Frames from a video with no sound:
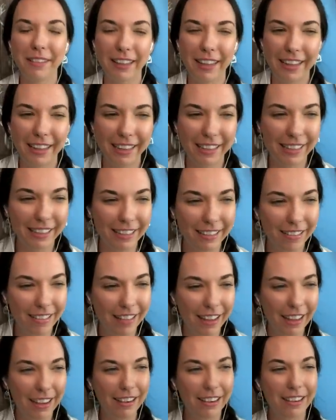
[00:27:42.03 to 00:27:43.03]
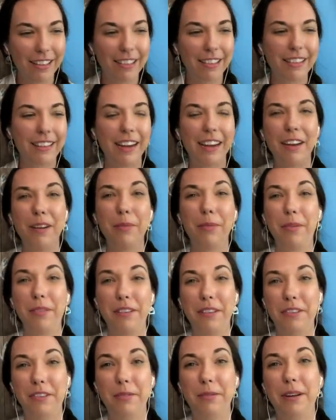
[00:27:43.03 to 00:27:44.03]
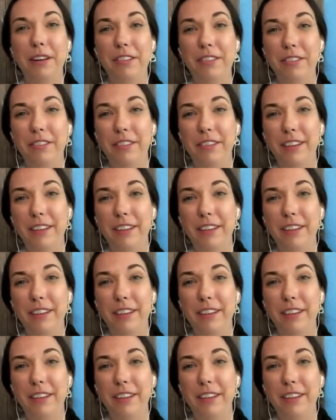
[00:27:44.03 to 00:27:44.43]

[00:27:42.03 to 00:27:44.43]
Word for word: Like, that is a terrible situation